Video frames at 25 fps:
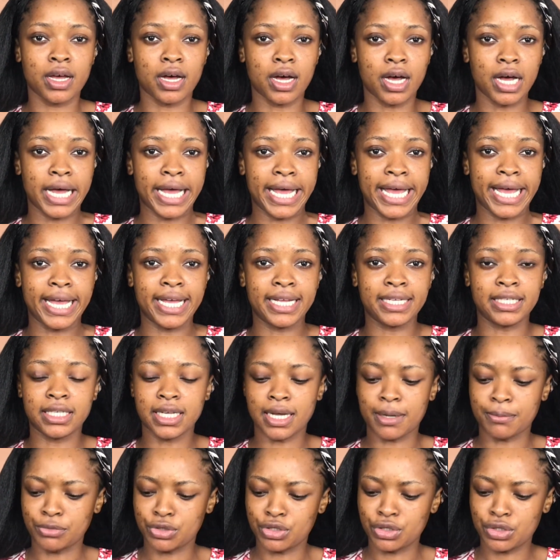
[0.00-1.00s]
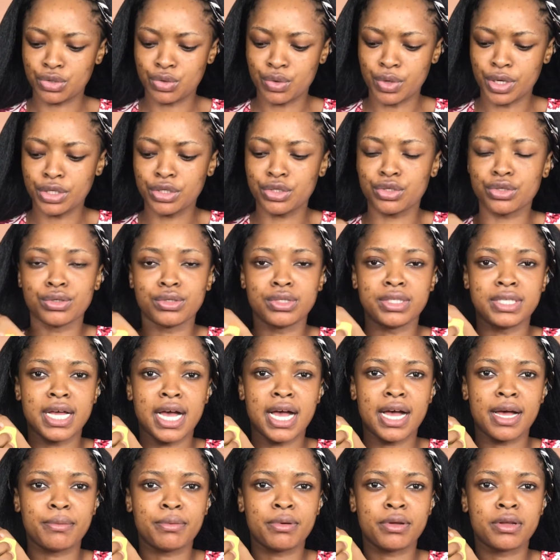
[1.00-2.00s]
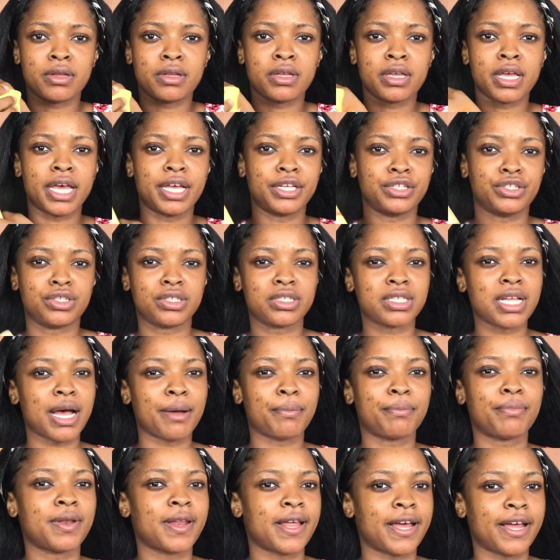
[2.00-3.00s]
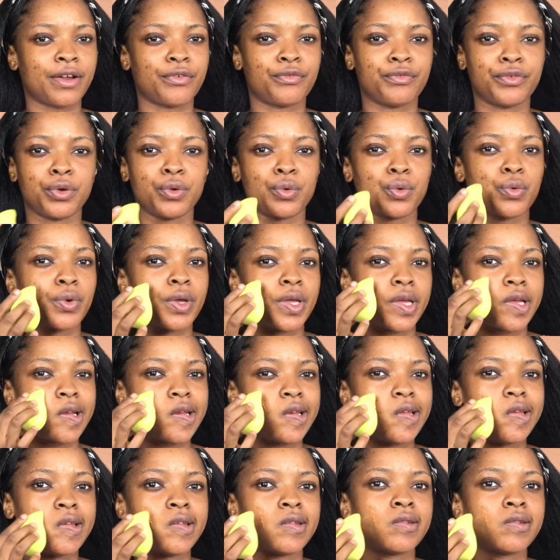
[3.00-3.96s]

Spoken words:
and I'm just going to dab and just apply real quickly.